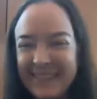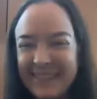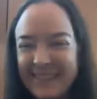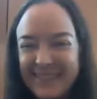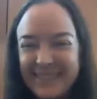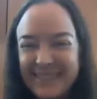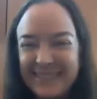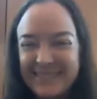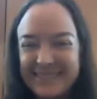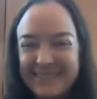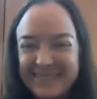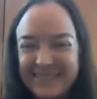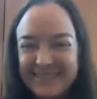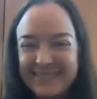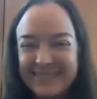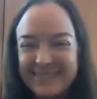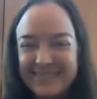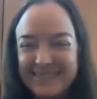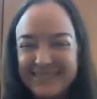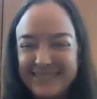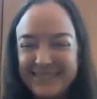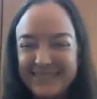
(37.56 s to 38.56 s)

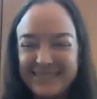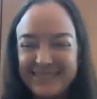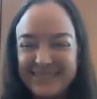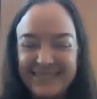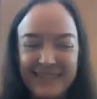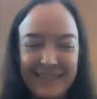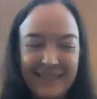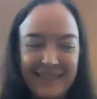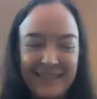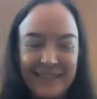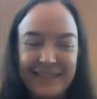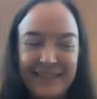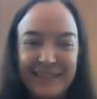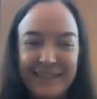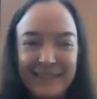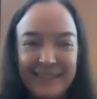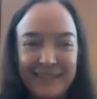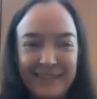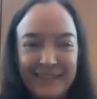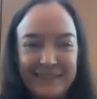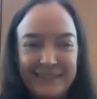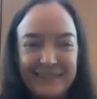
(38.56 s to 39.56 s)

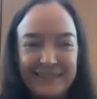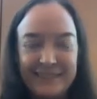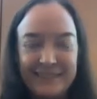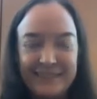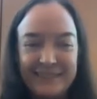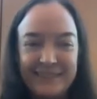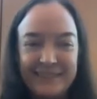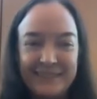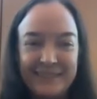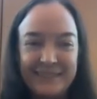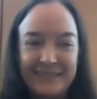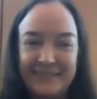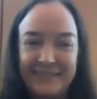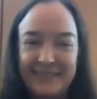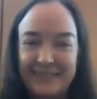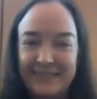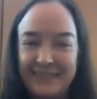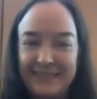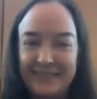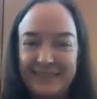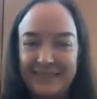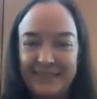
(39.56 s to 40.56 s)

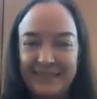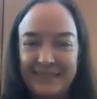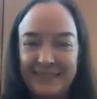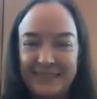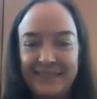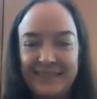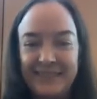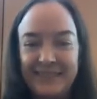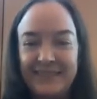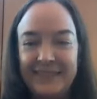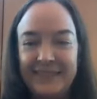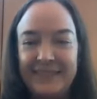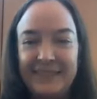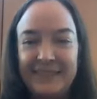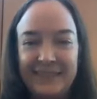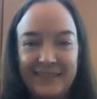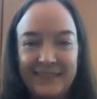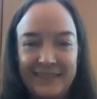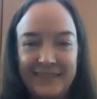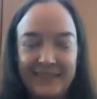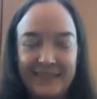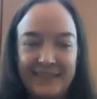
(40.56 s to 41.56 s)

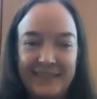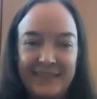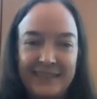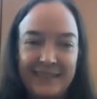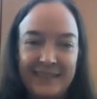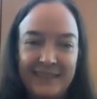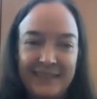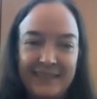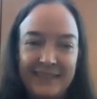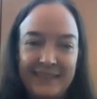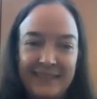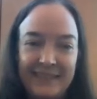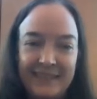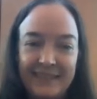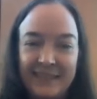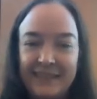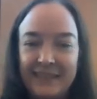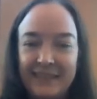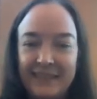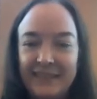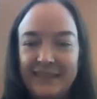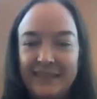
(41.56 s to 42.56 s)

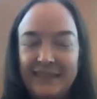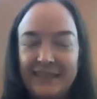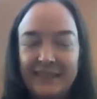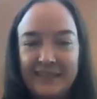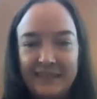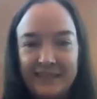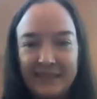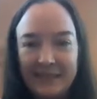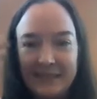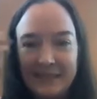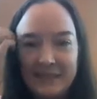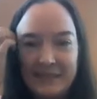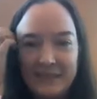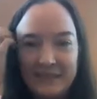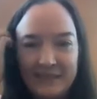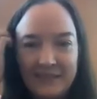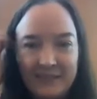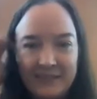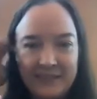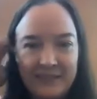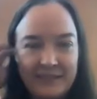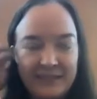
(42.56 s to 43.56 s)

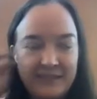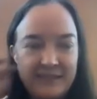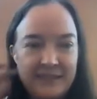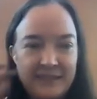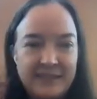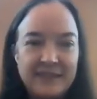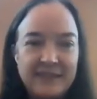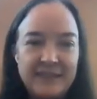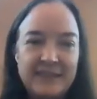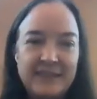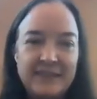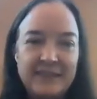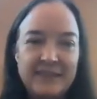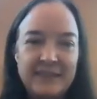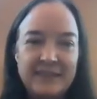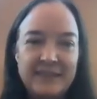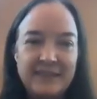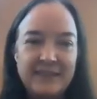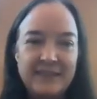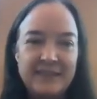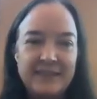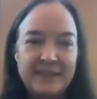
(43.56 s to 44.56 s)

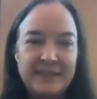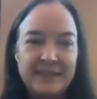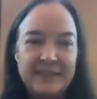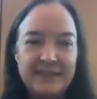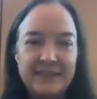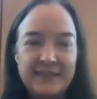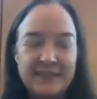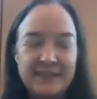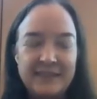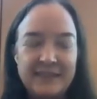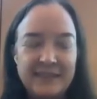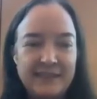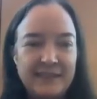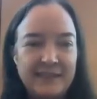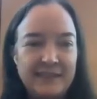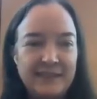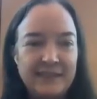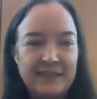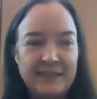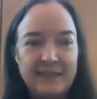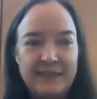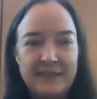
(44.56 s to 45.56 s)
The person shown says nothing.